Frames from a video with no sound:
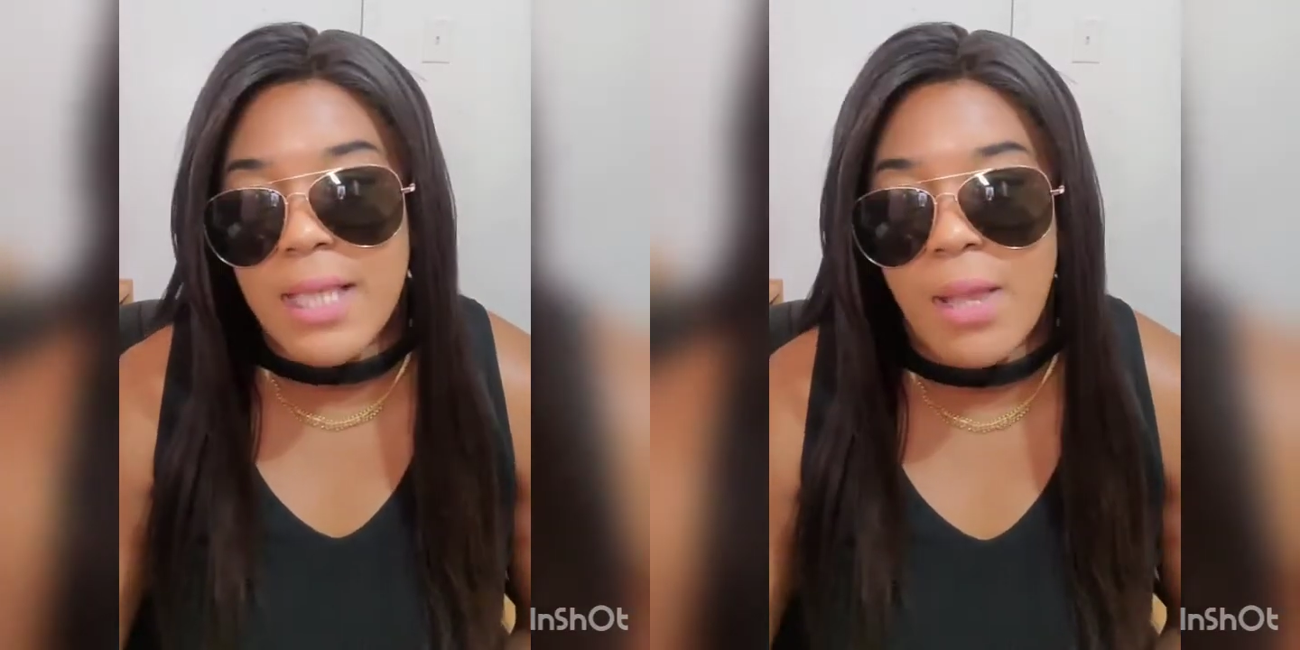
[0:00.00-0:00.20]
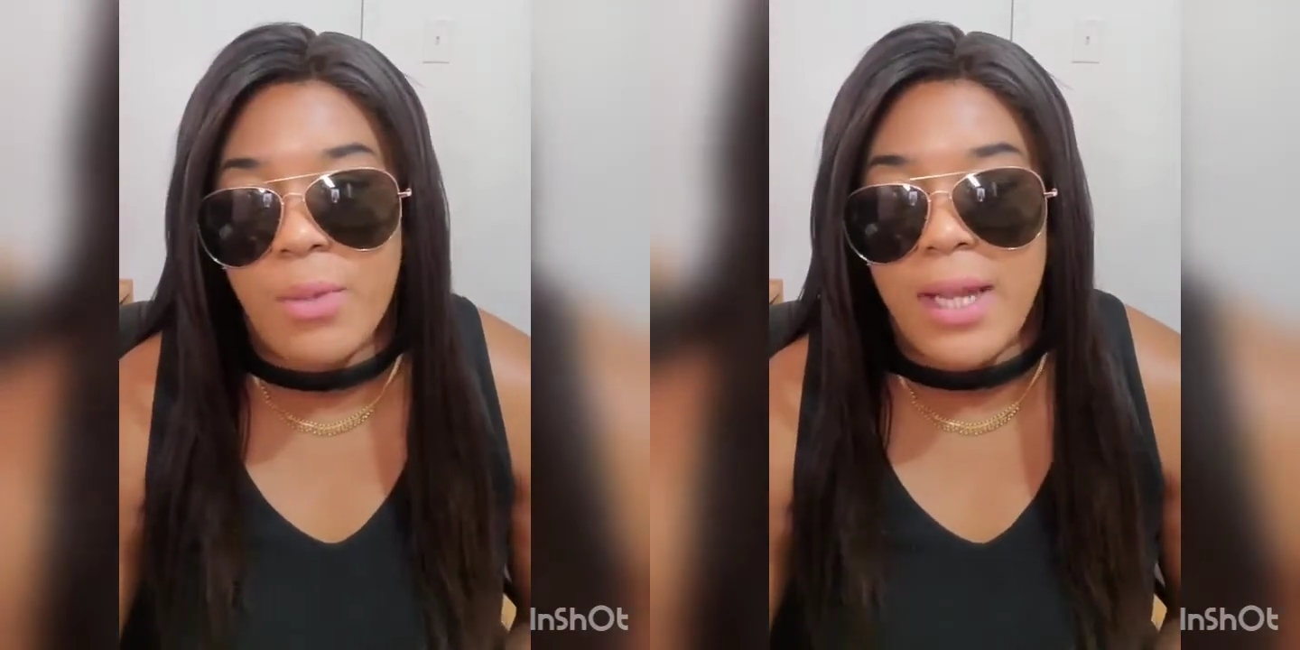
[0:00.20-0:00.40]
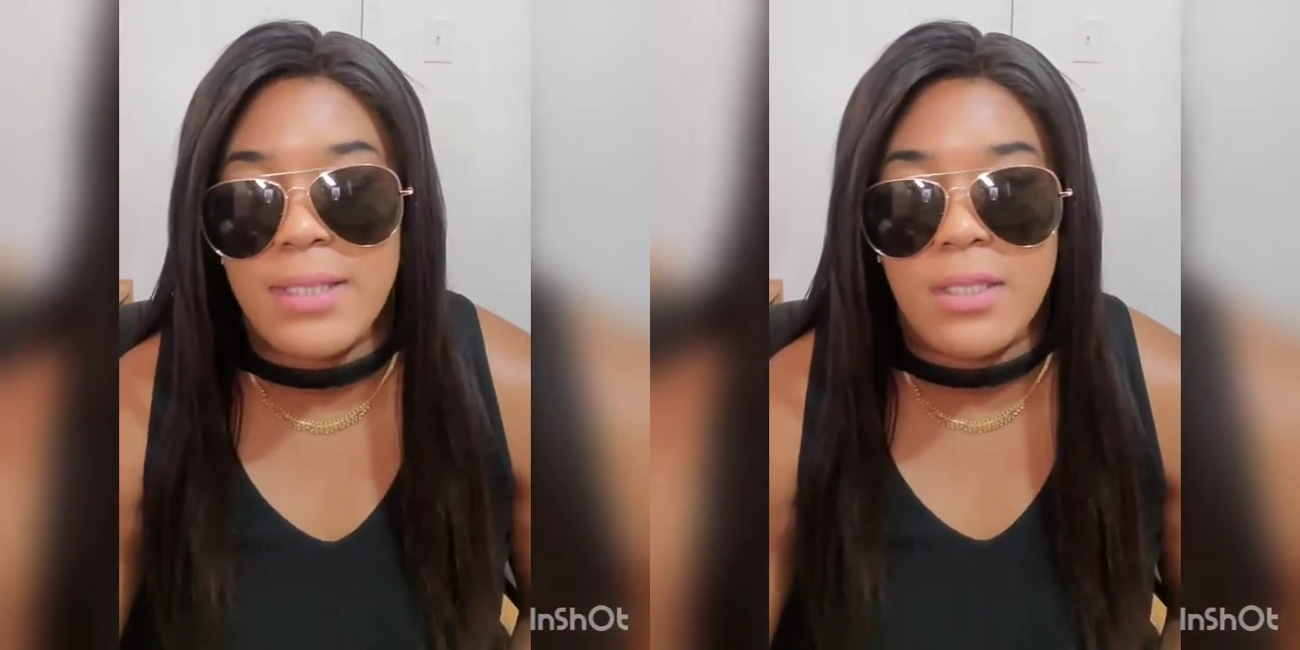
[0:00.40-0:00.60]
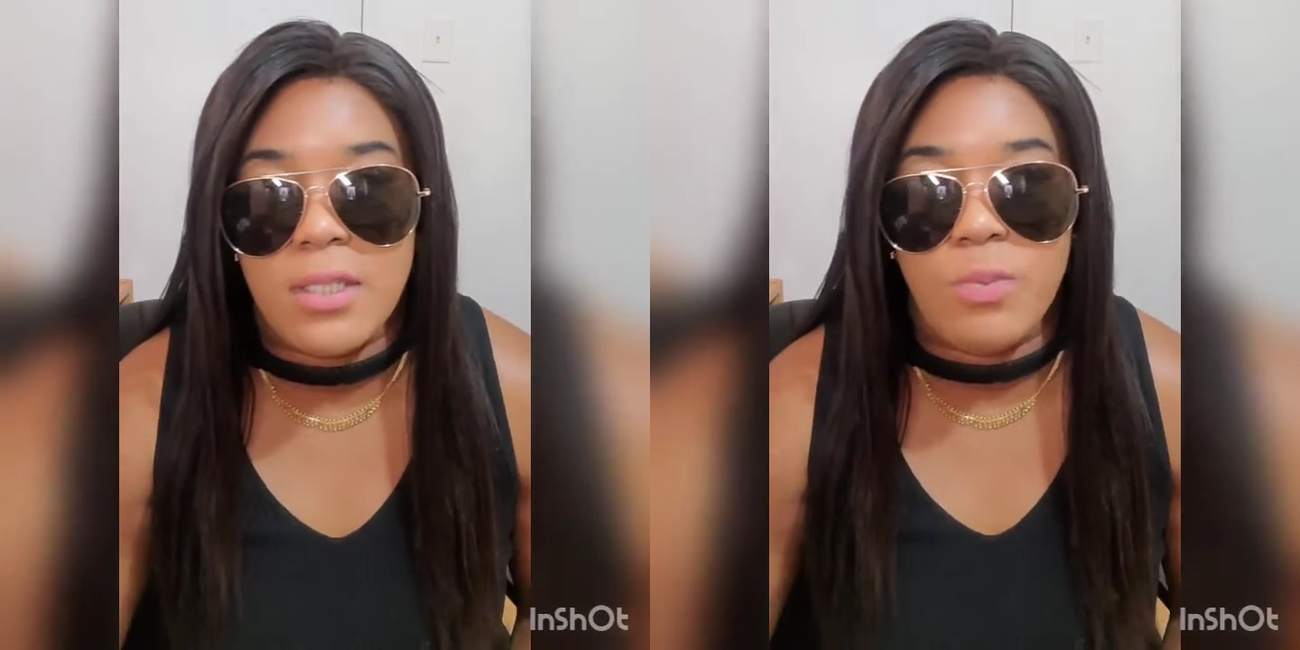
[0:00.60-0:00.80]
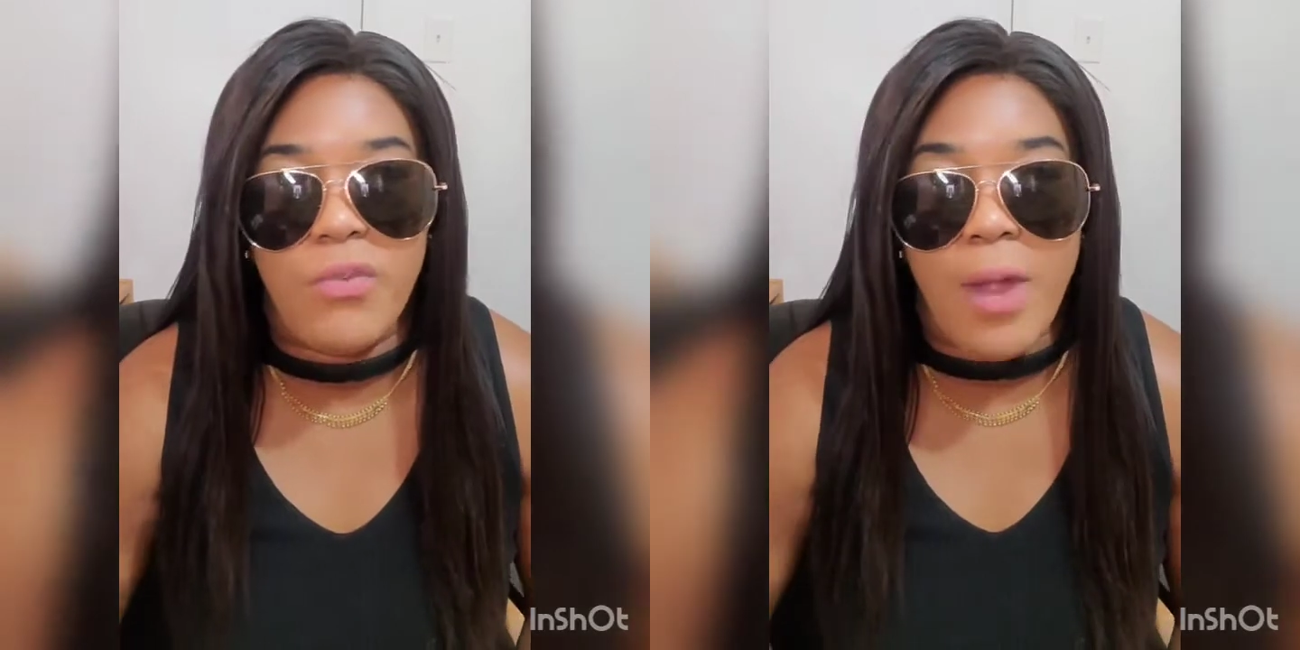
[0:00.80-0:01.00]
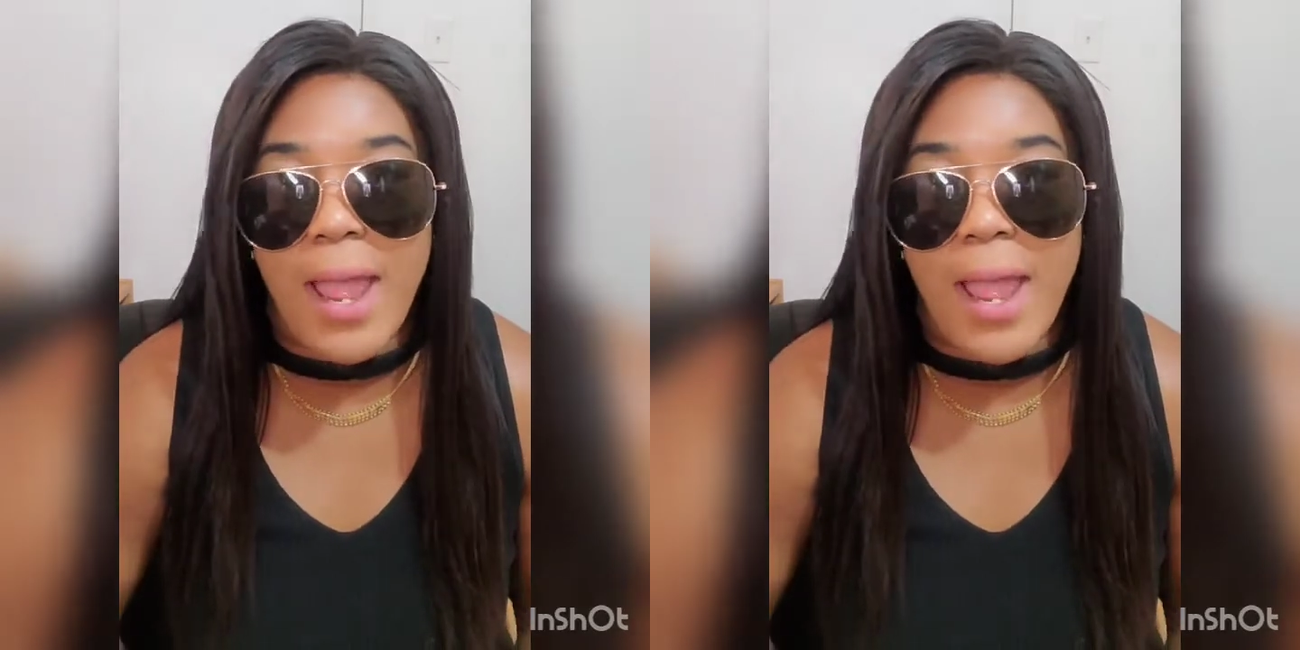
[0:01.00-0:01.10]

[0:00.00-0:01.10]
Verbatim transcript: time when I did this before,